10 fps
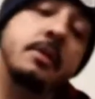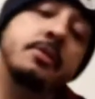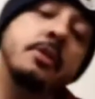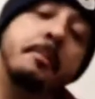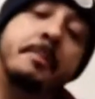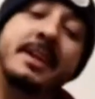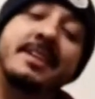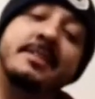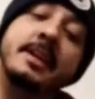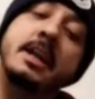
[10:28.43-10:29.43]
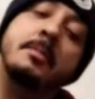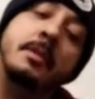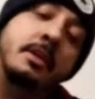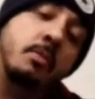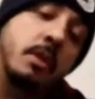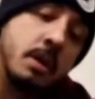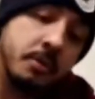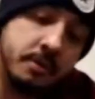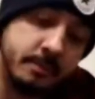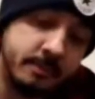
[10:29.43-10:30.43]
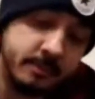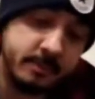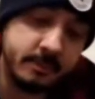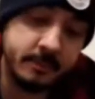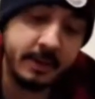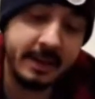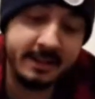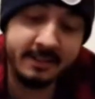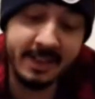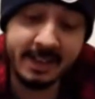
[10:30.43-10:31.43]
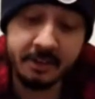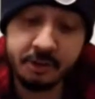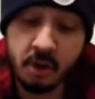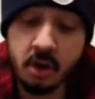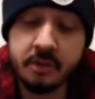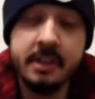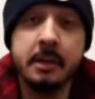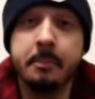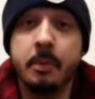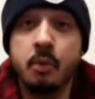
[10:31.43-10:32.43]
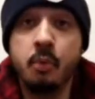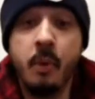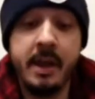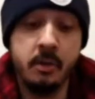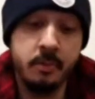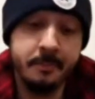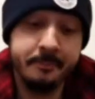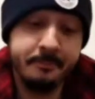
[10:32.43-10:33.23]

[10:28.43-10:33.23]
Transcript: So the biggest animal in the world is an Antarctic blue whale.